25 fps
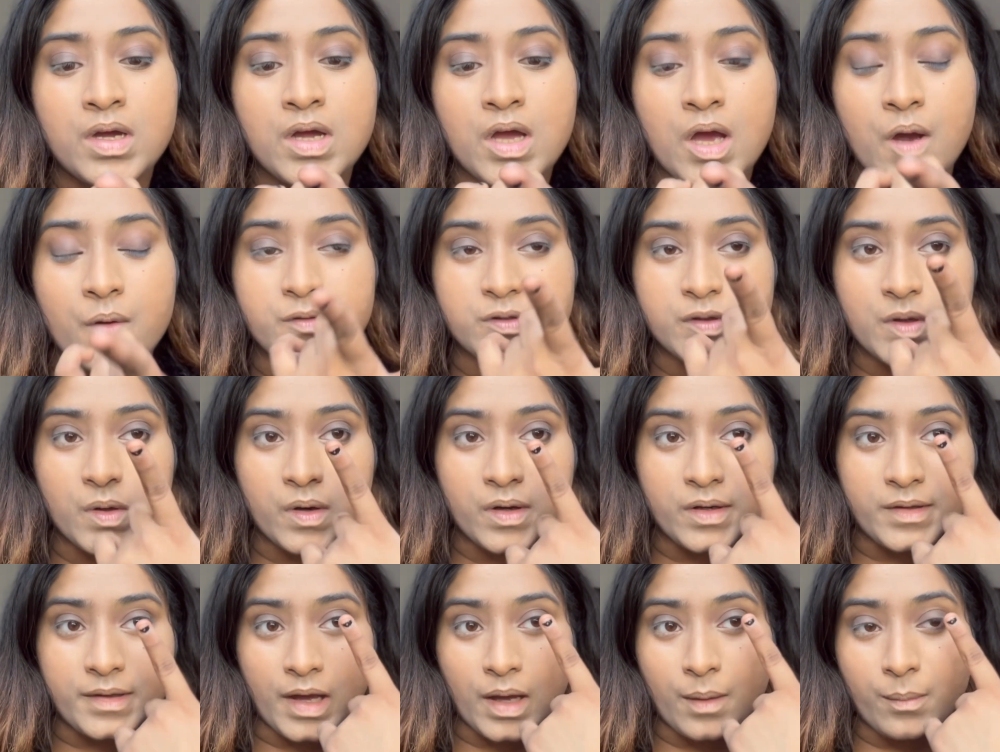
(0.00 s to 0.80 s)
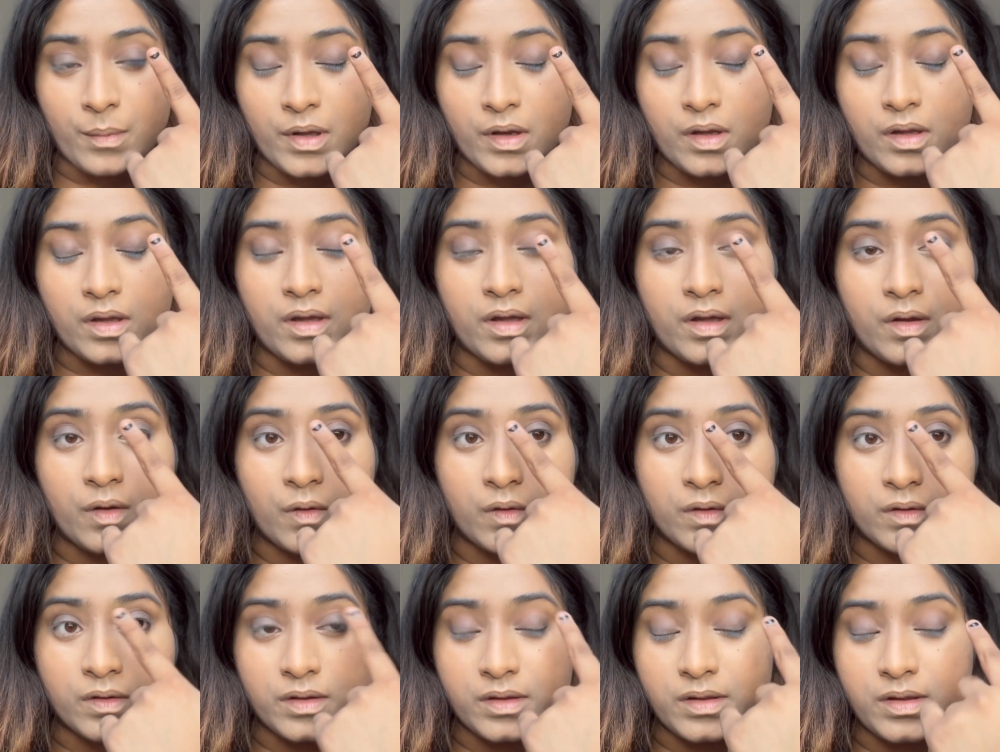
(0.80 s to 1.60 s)
I'm just going to dab it
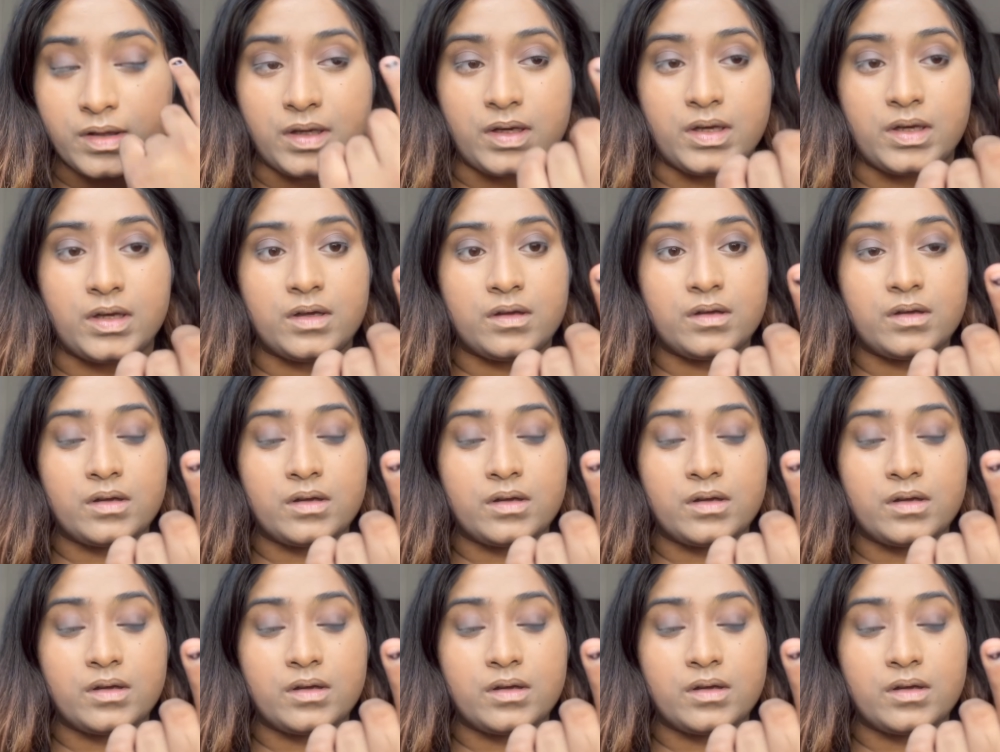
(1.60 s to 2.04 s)
on the